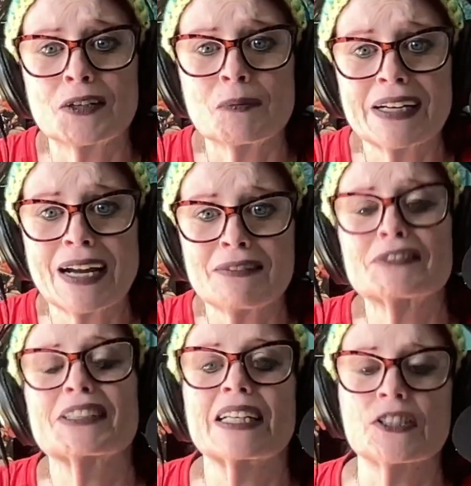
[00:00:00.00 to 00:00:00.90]
You might have a
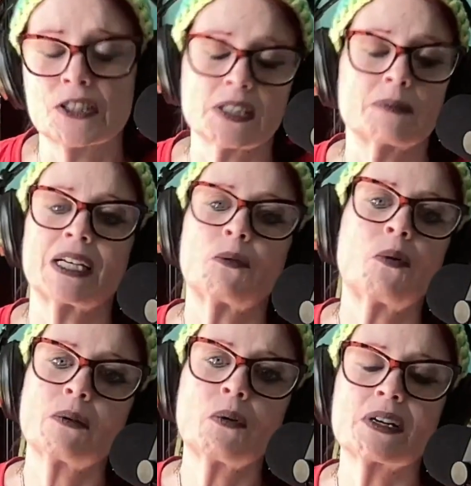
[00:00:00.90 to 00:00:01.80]
relationship. You know,
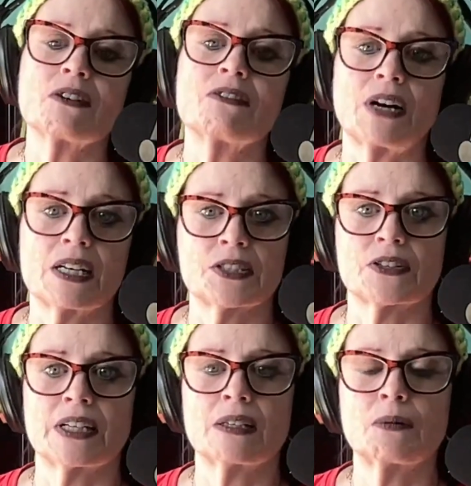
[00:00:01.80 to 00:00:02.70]
what are you
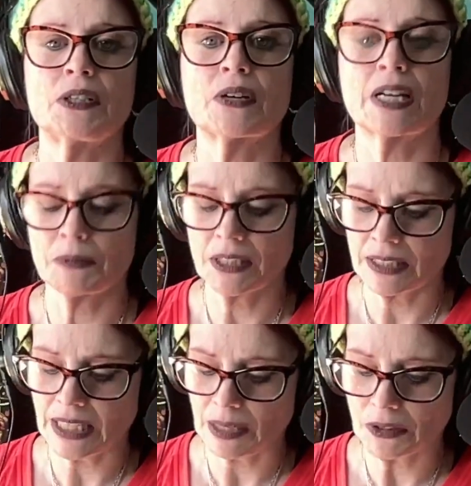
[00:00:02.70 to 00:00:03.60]
fostering when you come to
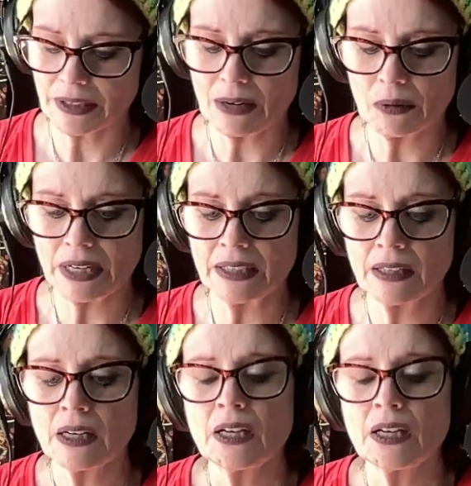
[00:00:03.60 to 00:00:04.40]
the table that way?